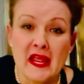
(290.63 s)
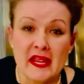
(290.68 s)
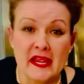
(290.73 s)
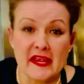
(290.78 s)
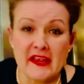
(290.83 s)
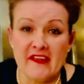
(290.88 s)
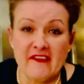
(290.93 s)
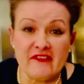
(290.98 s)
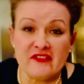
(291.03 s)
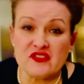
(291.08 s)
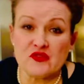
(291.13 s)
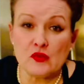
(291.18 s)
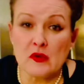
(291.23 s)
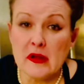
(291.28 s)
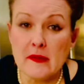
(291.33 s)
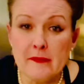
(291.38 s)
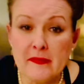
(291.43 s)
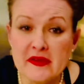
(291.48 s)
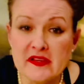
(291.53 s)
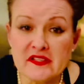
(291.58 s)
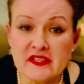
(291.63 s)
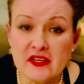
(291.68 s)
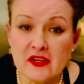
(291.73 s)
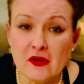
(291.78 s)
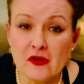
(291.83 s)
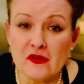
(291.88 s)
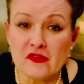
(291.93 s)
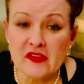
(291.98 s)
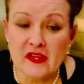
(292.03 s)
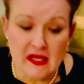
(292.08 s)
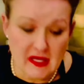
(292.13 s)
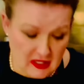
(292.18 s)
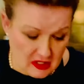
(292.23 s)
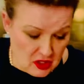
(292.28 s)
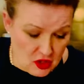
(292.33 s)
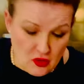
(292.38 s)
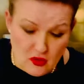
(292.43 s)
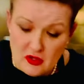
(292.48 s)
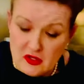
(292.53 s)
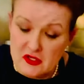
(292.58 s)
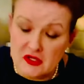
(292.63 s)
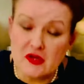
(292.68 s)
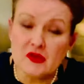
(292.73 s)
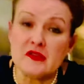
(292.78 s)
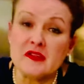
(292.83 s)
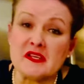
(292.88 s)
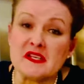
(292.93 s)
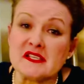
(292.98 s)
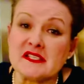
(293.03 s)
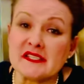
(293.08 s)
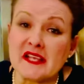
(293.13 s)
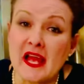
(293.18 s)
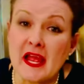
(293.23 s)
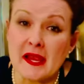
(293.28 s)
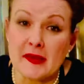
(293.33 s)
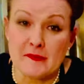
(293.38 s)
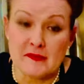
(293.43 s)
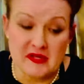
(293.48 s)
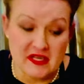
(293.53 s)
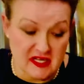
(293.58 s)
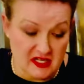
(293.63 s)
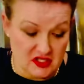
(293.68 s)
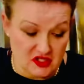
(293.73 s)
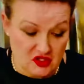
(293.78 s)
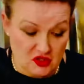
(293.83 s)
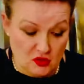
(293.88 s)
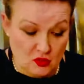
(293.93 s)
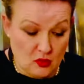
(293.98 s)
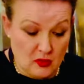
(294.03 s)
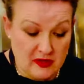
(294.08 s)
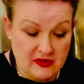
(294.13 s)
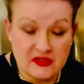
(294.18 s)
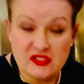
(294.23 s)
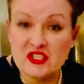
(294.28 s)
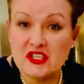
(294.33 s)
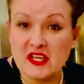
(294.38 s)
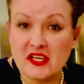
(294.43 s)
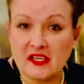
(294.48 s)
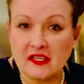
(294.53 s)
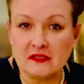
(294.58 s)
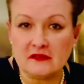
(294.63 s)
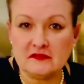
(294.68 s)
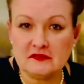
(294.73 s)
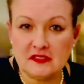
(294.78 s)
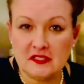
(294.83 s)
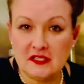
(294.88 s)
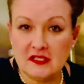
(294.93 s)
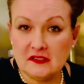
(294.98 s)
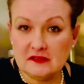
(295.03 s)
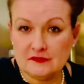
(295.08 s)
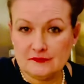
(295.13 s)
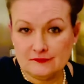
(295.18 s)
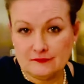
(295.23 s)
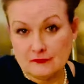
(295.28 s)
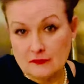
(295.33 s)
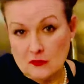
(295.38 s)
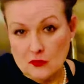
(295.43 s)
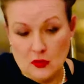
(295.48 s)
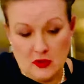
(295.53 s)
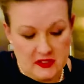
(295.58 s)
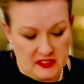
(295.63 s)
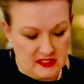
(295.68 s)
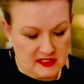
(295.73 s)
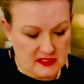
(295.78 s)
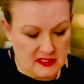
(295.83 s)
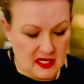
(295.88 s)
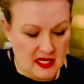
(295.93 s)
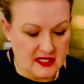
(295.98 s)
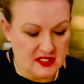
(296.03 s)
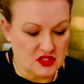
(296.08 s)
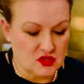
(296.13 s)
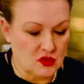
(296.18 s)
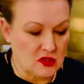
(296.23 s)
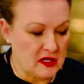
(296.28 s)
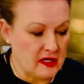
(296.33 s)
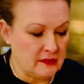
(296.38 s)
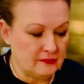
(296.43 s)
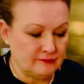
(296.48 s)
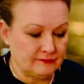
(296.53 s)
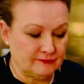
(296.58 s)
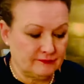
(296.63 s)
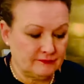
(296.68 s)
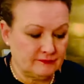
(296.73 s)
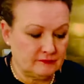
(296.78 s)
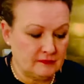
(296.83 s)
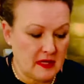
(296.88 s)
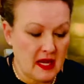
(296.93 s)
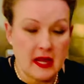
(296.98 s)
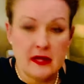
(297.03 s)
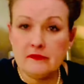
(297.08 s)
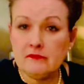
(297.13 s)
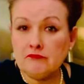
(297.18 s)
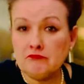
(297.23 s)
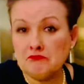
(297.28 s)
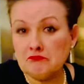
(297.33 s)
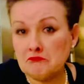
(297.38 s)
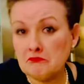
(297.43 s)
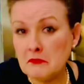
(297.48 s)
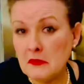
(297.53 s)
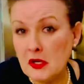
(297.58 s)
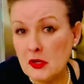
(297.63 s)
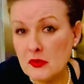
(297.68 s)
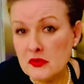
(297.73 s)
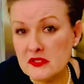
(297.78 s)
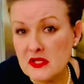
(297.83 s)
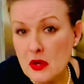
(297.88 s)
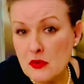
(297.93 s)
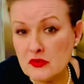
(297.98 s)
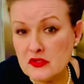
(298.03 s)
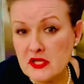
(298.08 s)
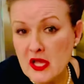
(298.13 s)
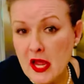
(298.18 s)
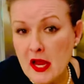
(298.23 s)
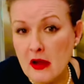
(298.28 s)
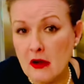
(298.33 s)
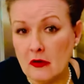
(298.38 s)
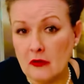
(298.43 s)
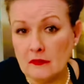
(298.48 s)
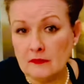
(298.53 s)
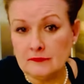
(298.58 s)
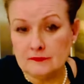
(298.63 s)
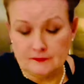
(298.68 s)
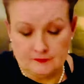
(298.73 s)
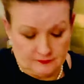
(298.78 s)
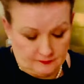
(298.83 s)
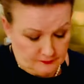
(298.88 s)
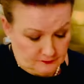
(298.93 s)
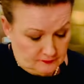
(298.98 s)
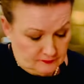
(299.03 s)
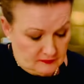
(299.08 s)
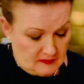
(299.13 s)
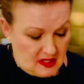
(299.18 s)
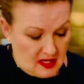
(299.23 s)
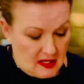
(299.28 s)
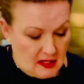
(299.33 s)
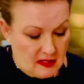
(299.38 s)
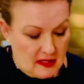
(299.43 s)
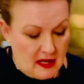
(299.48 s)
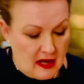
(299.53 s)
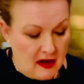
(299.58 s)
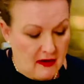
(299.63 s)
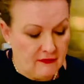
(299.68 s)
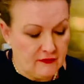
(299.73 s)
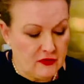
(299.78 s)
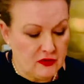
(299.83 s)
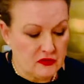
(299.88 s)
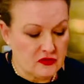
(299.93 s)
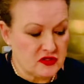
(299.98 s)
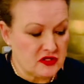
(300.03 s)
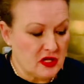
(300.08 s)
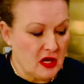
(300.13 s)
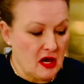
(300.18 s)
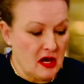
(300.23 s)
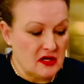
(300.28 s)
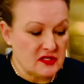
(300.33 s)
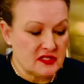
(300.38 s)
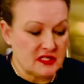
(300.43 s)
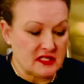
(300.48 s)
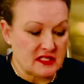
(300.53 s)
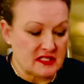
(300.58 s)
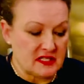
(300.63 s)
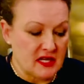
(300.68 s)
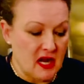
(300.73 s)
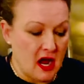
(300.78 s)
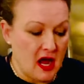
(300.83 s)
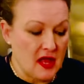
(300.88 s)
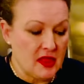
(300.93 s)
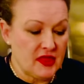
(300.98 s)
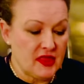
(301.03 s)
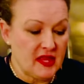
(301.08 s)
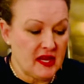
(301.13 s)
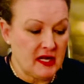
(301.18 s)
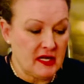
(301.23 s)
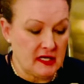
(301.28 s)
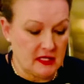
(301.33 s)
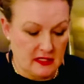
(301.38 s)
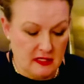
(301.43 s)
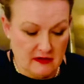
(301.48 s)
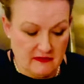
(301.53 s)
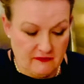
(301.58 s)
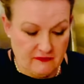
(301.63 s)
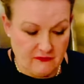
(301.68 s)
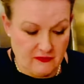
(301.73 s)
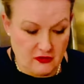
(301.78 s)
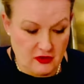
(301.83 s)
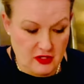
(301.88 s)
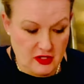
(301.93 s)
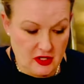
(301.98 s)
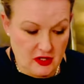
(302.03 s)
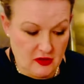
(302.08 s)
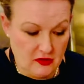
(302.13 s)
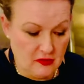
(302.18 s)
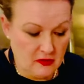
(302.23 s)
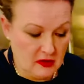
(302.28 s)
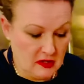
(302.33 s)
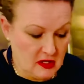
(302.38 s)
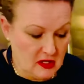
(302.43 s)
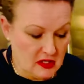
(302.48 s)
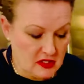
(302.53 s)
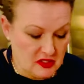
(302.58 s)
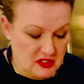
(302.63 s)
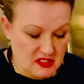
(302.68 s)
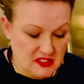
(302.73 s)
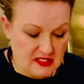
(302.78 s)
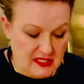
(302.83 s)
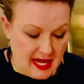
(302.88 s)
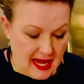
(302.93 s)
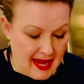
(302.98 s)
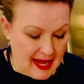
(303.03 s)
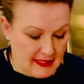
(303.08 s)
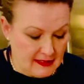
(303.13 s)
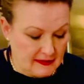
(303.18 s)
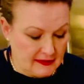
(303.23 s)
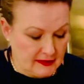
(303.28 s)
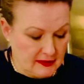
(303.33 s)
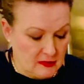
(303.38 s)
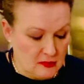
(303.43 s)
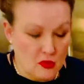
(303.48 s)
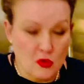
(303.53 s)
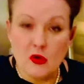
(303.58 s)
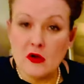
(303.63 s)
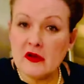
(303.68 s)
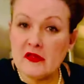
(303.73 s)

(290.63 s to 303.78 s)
If shrimp isn't your thing, you can do this same dish with chicken. We just like shrimp and it was on sale. Now, if your sauce is not thin enough for you, just add a little more of